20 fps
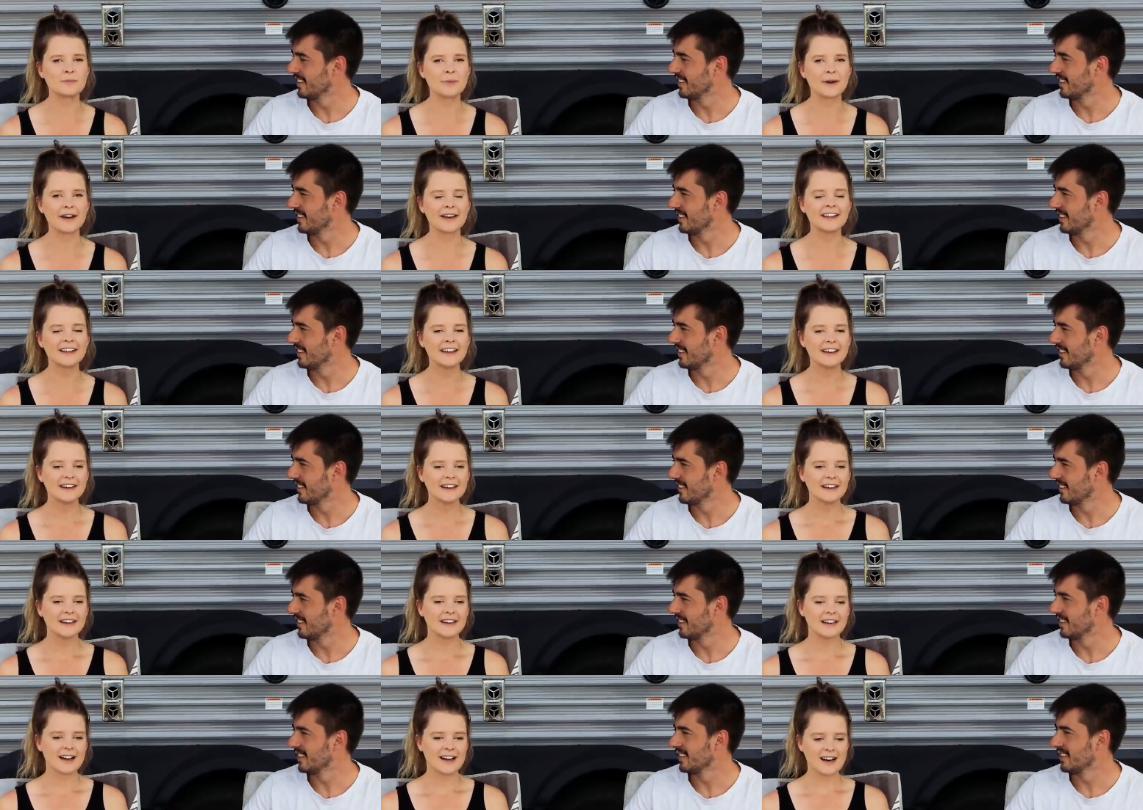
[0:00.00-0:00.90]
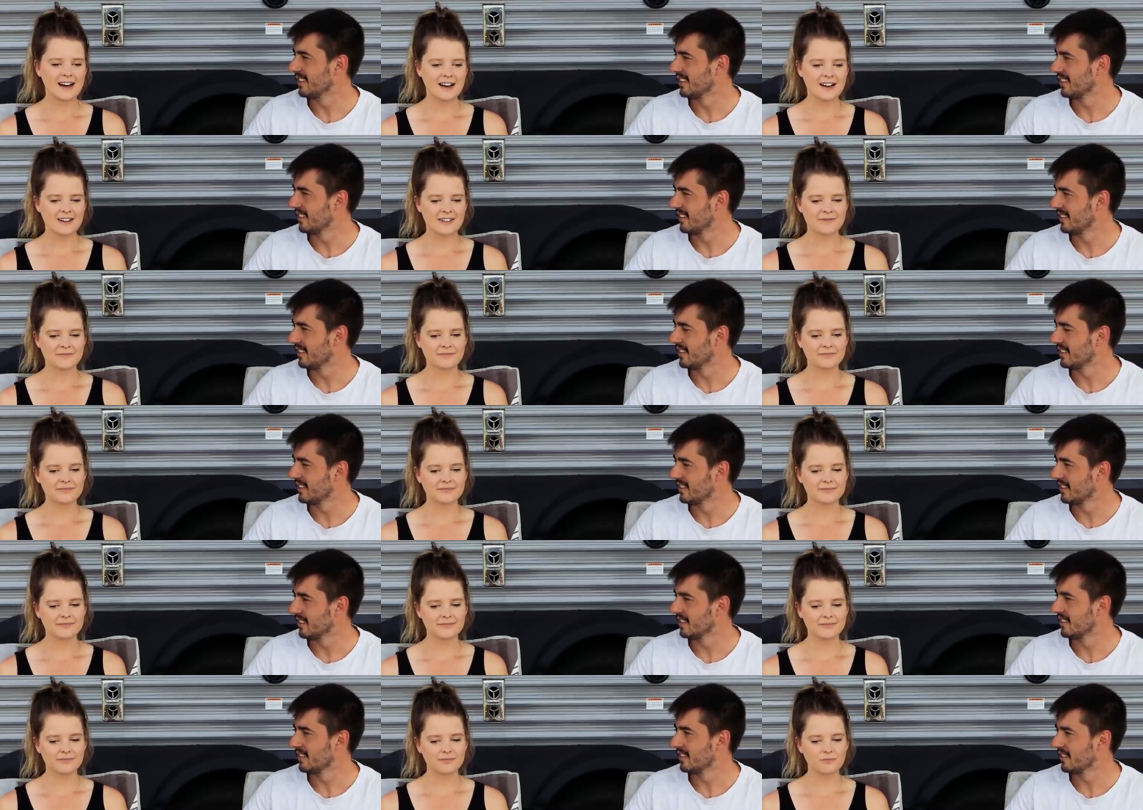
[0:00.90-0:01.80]
Speaker 1: But
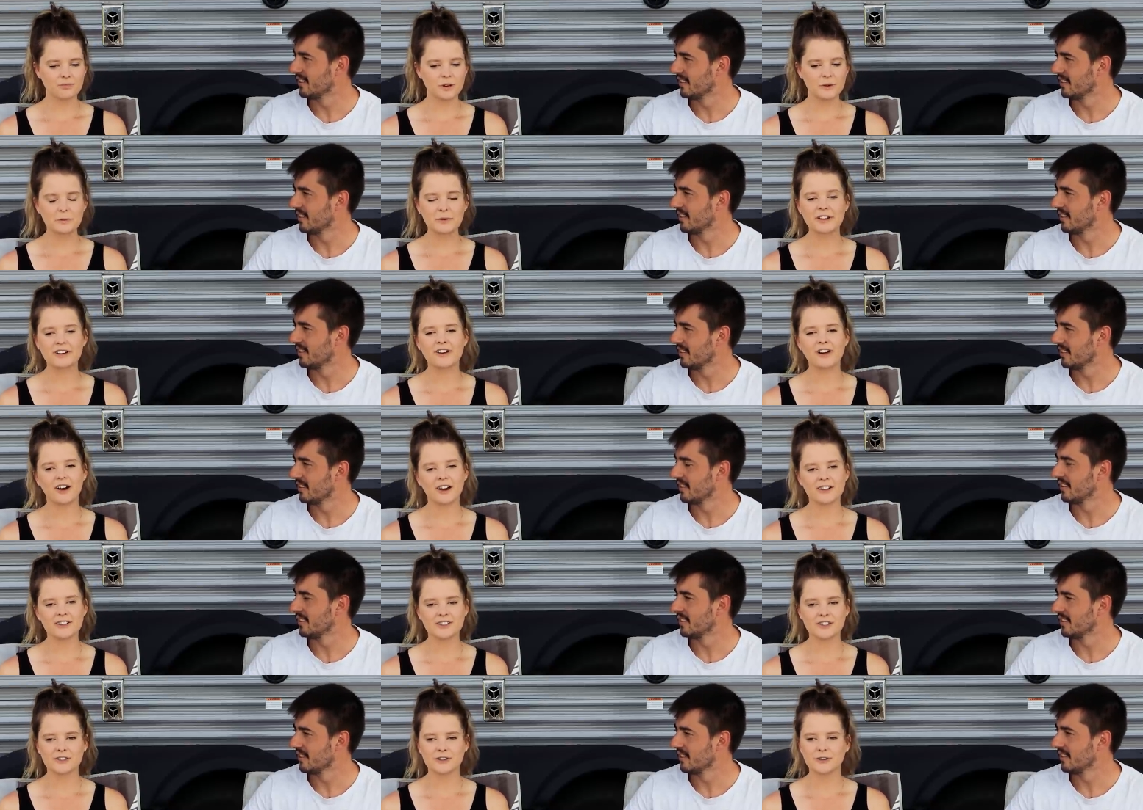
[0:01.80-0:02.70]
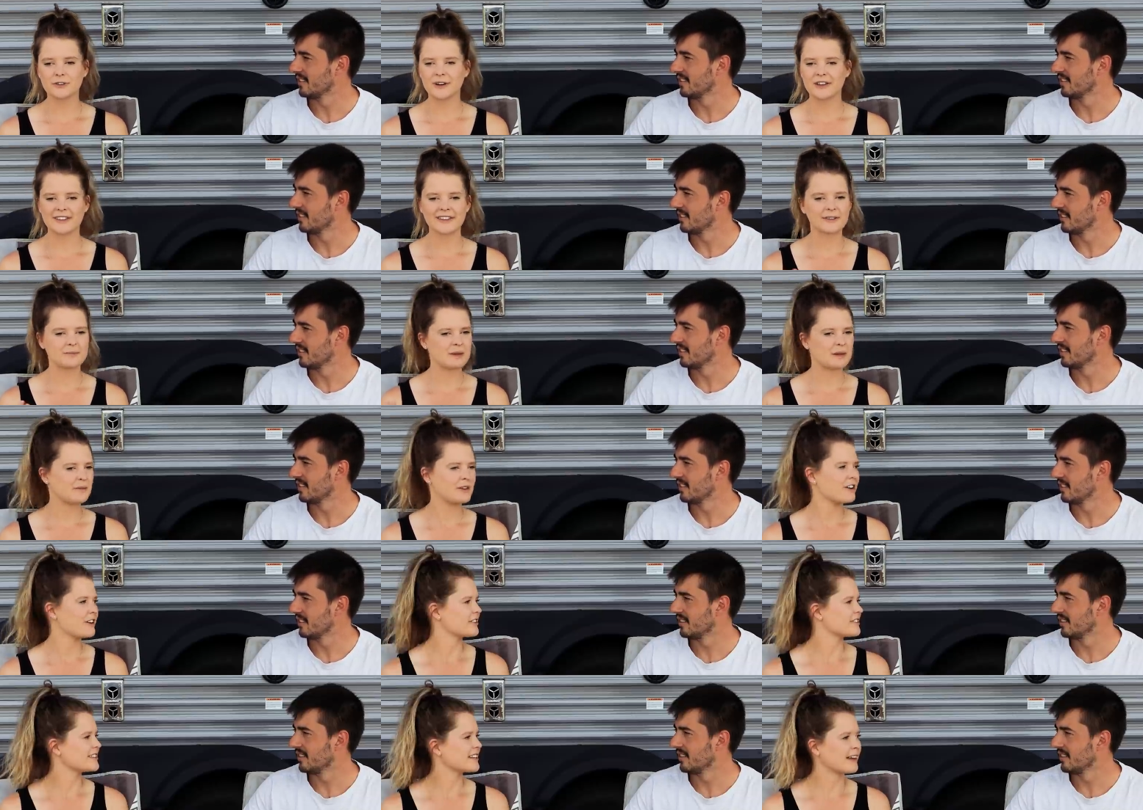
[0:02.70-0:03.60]
when we had got to, I think maybe
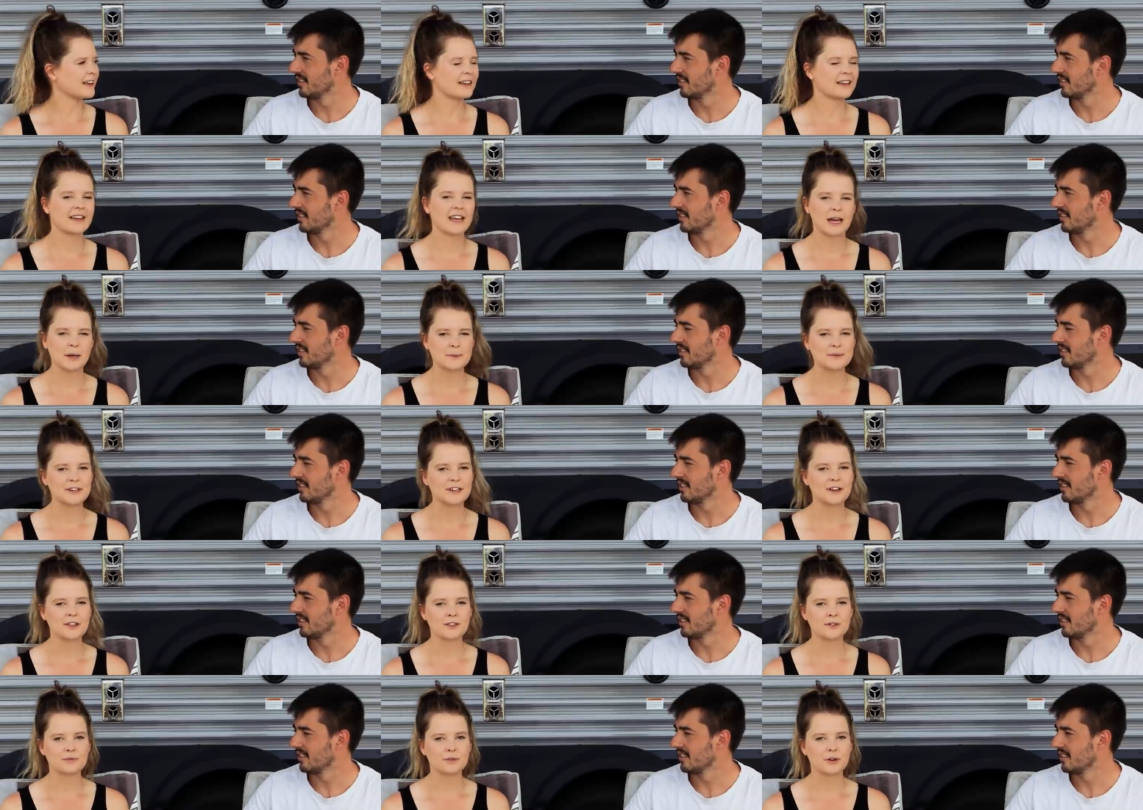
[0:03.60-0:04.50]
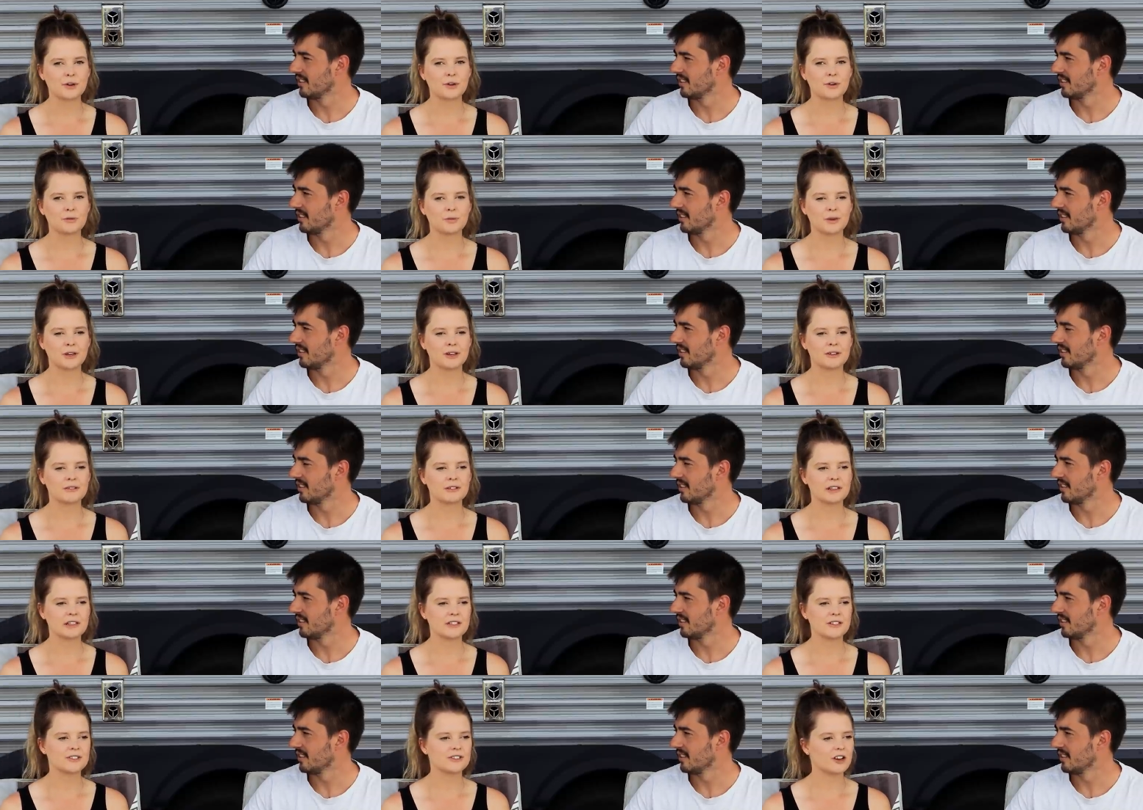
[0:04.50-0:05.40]
our second campsite on the road, we had
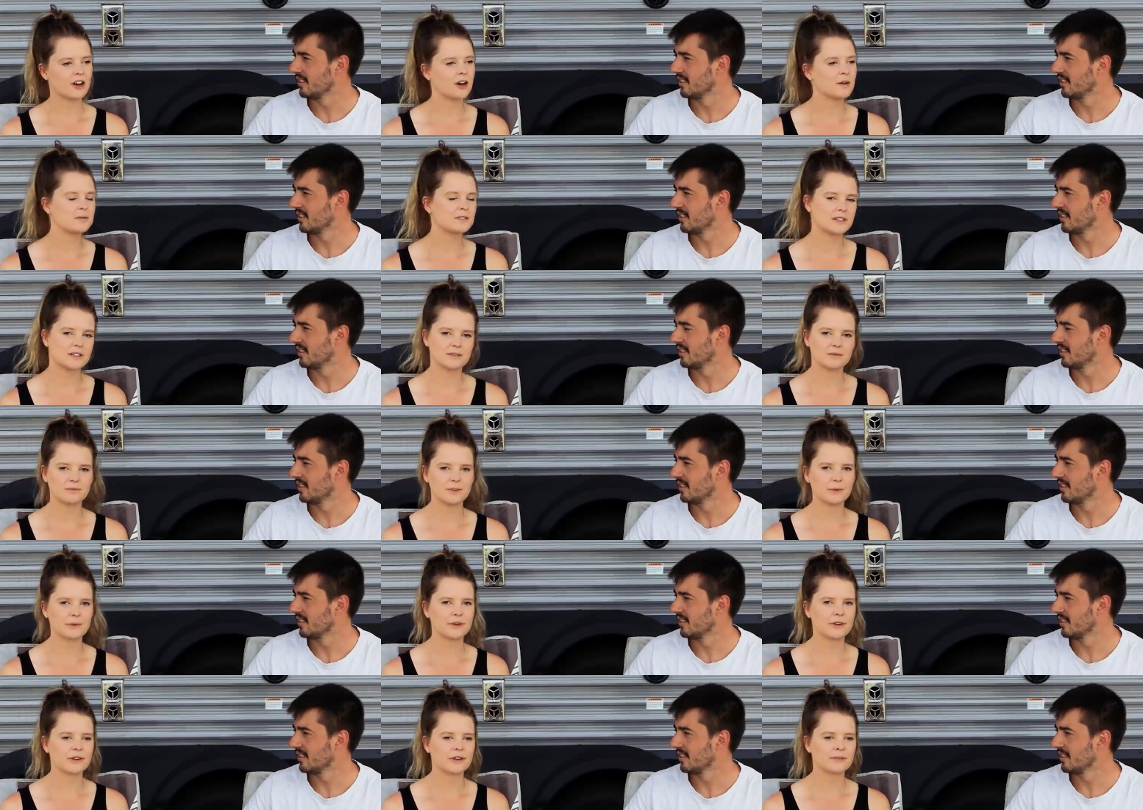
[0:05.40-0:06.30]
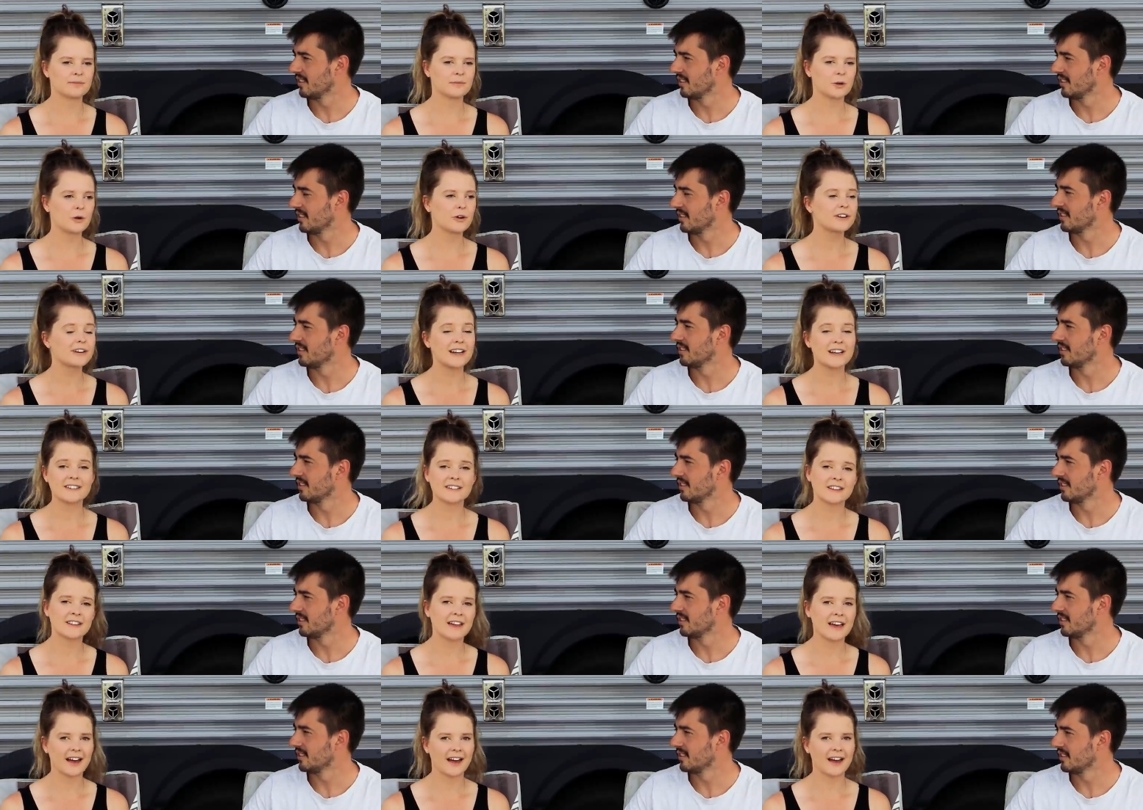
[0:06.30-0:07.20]
really stopped and we were
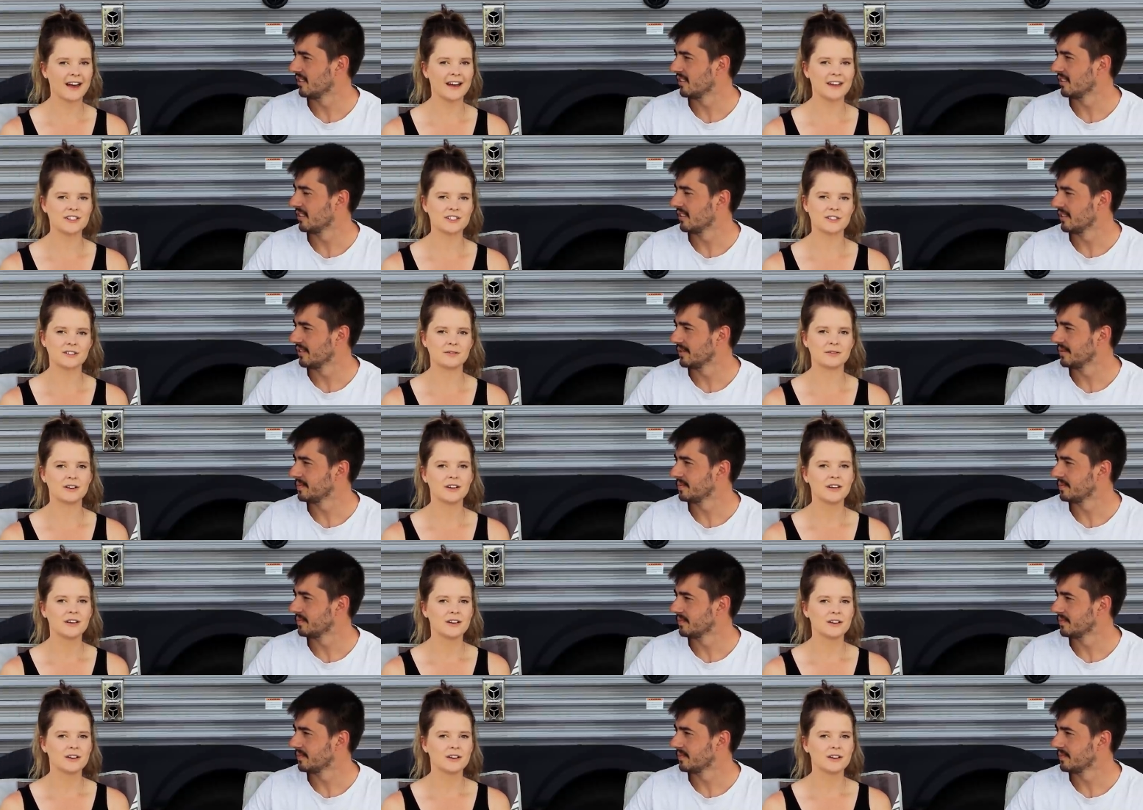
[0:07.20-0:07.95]
organizing the hatch, and